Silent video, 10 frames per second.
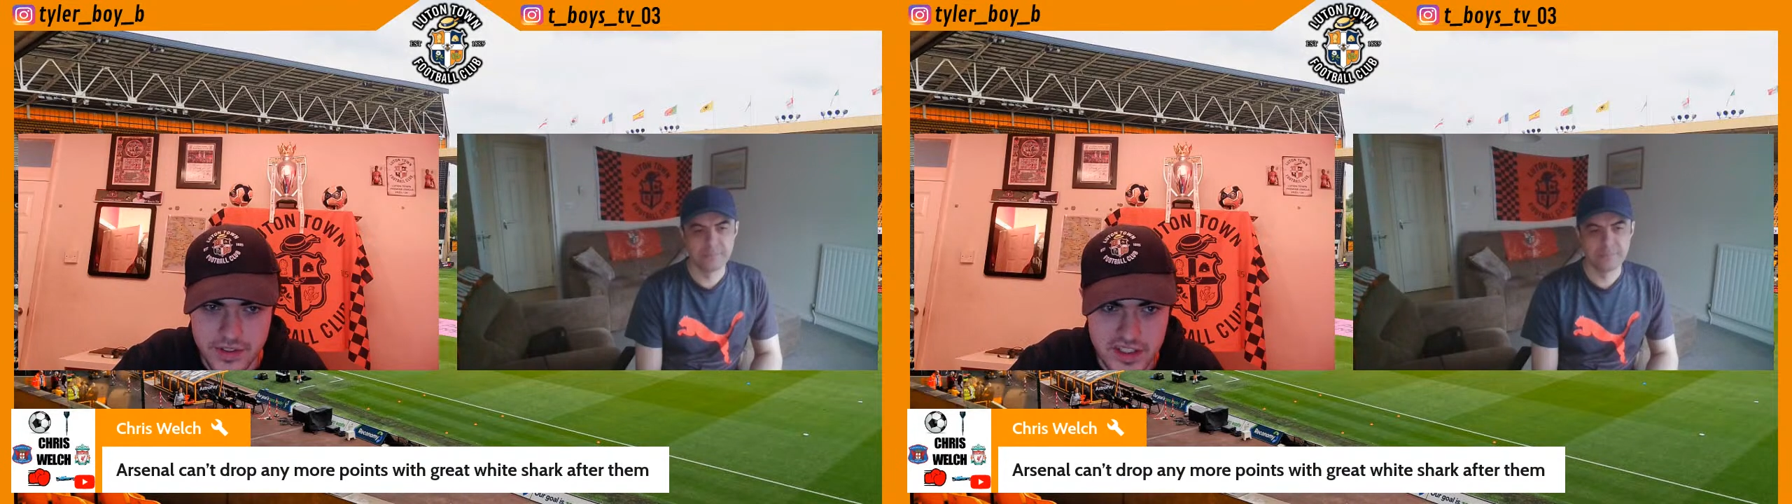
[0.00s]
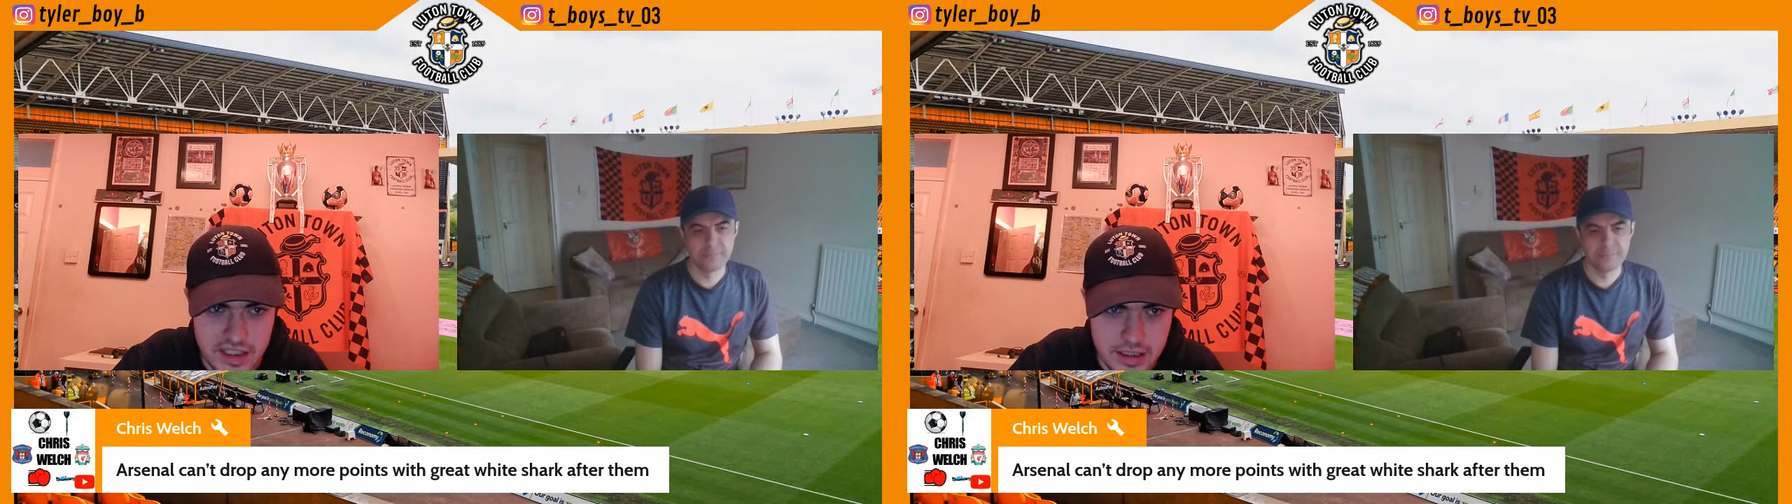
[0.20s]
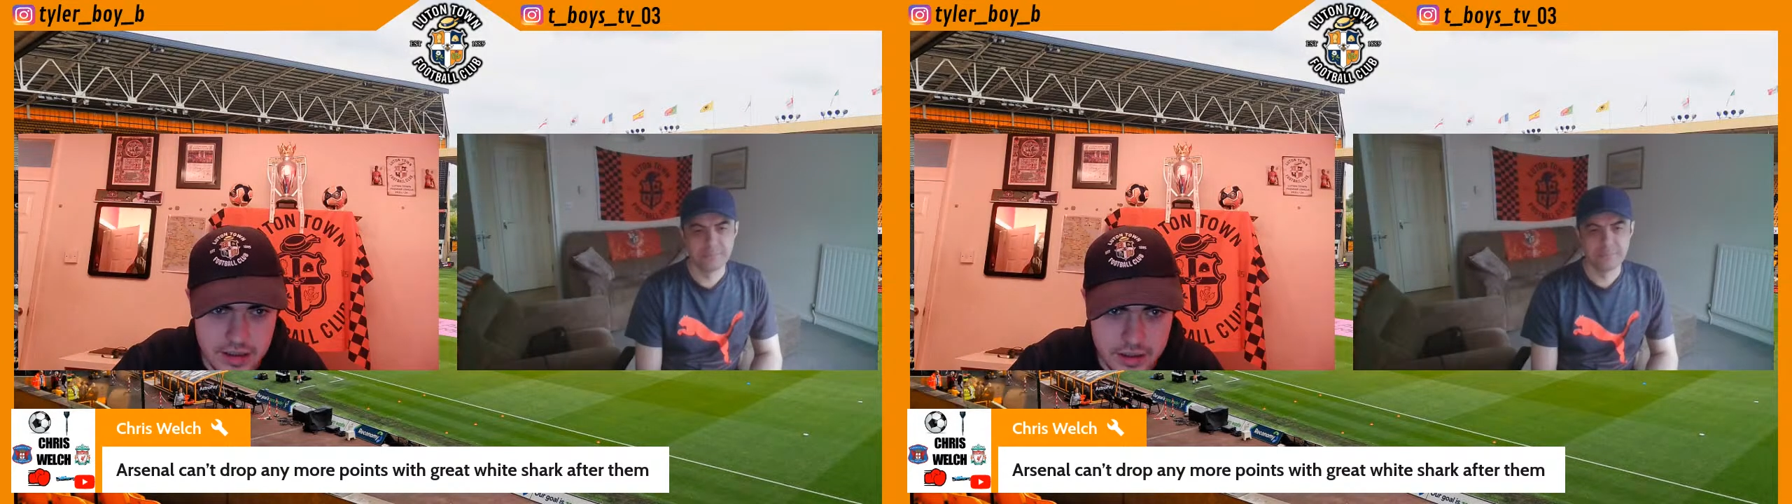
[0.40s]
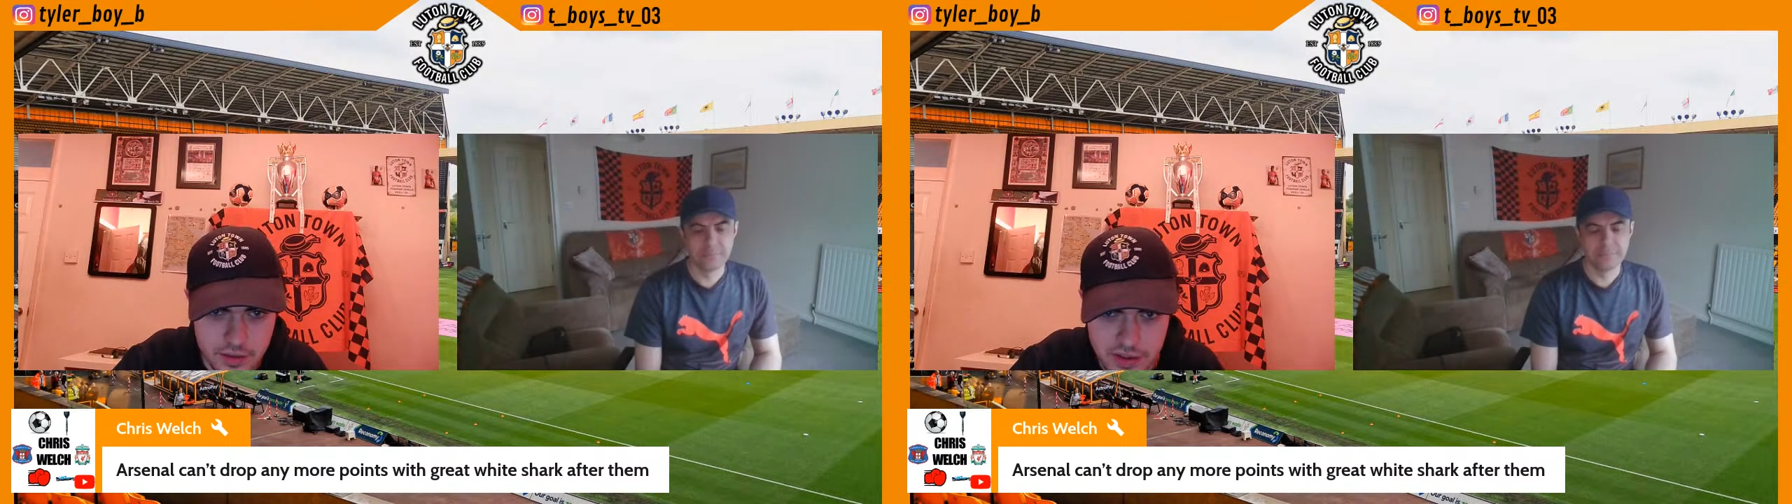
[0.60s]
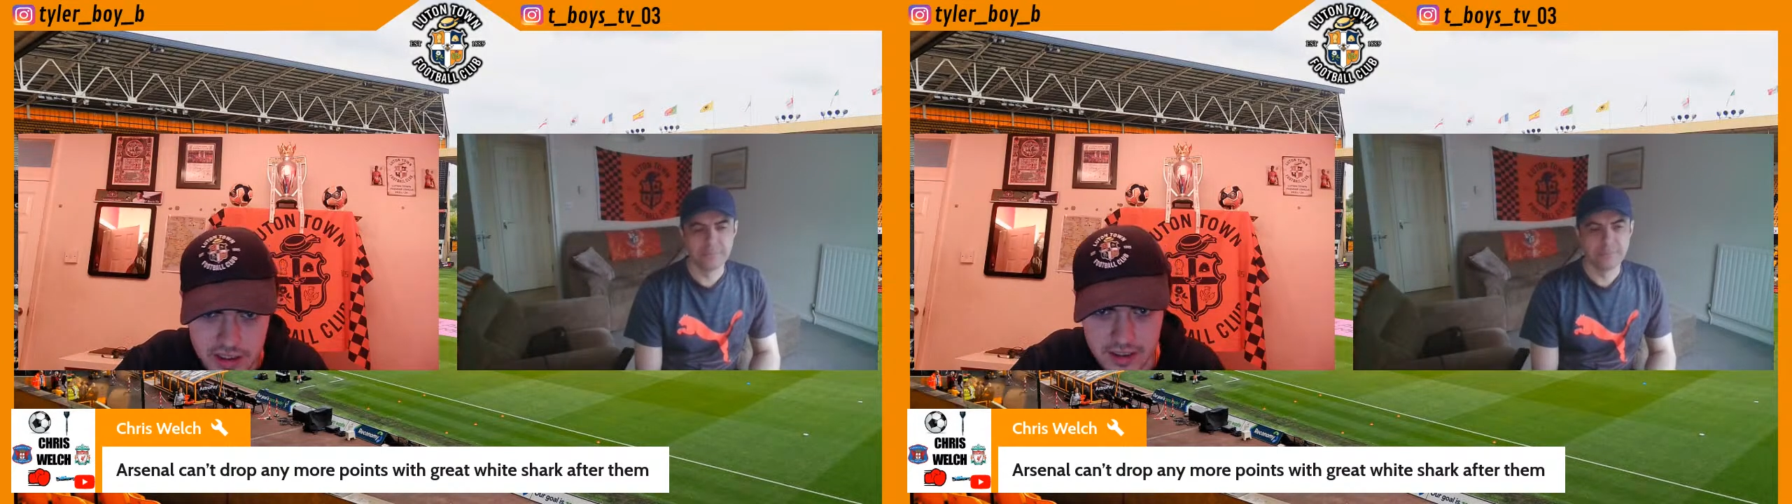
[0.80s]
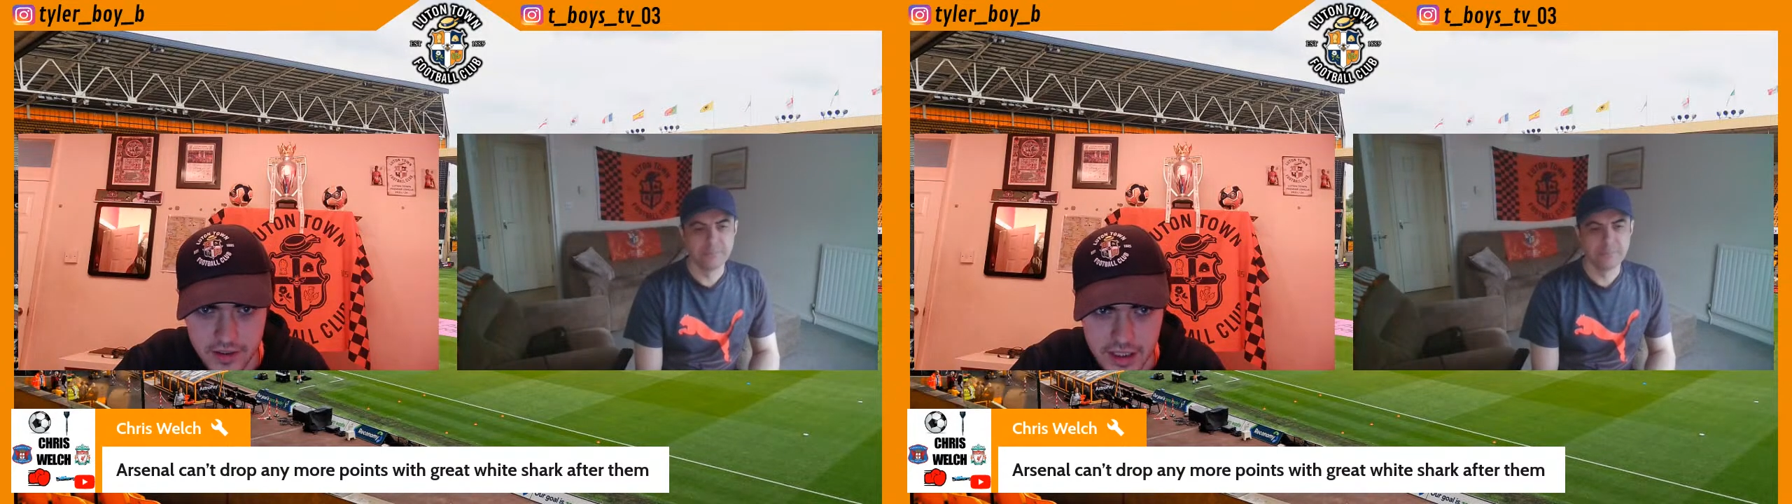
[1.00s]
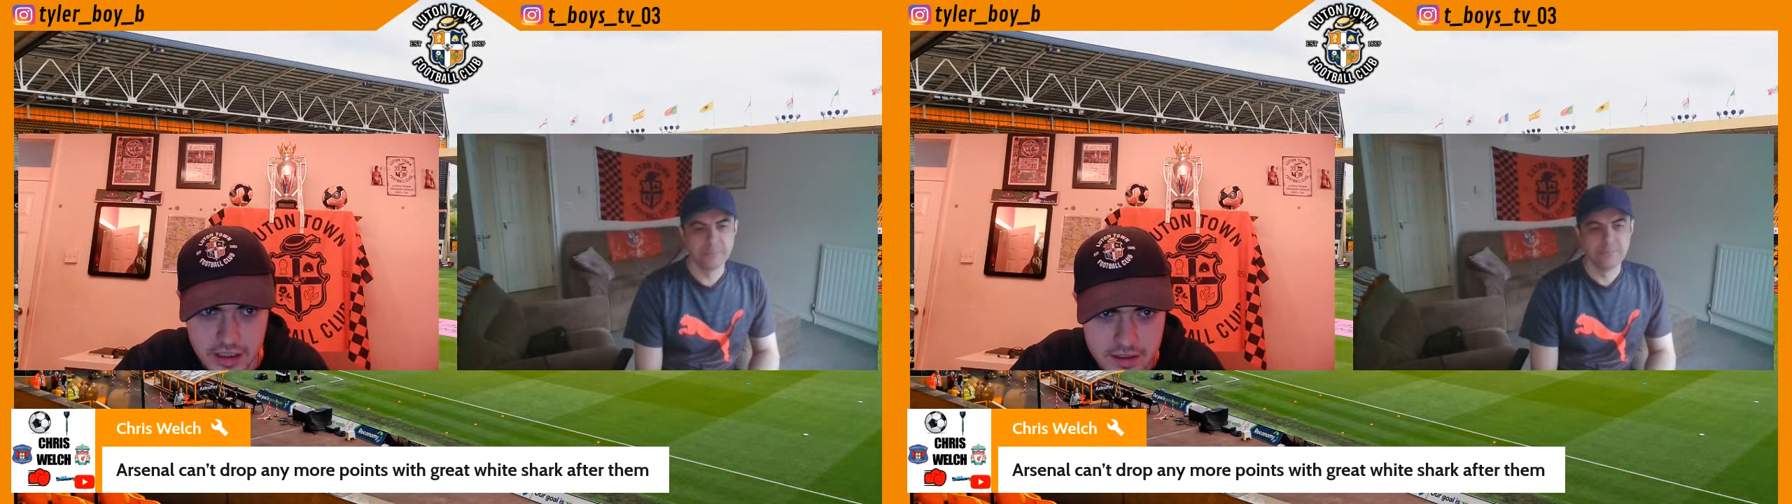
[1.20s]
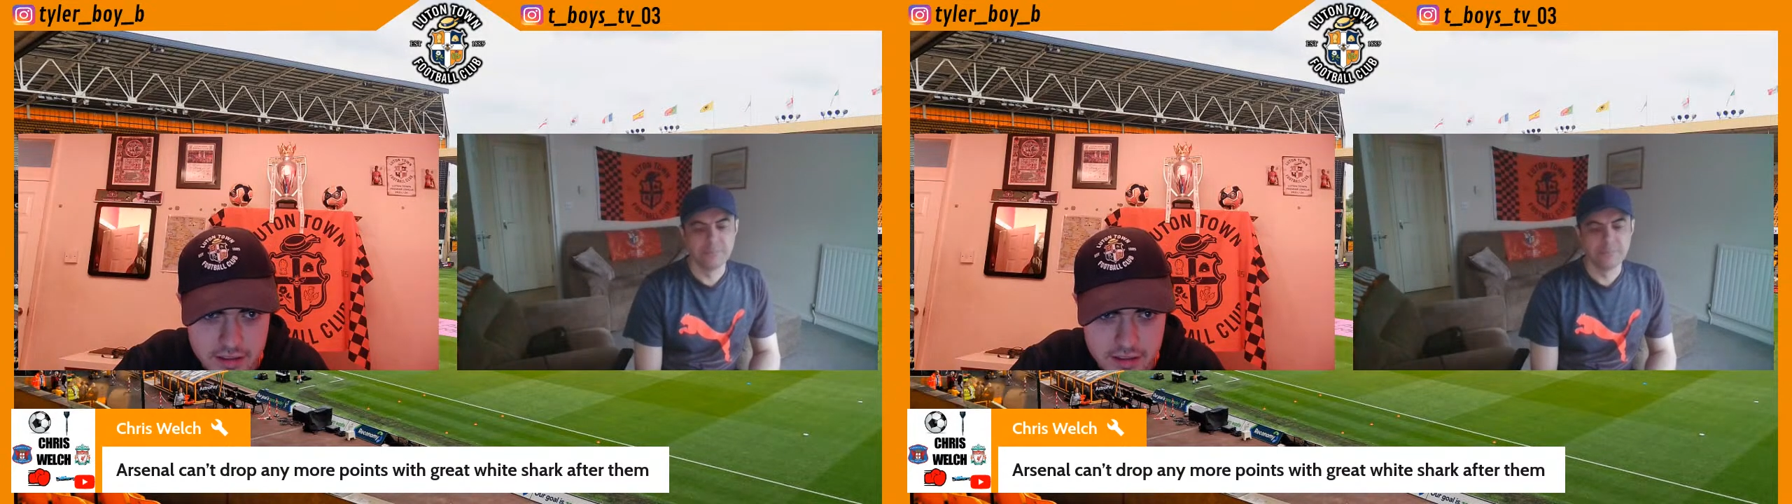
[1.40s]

City are usually on it.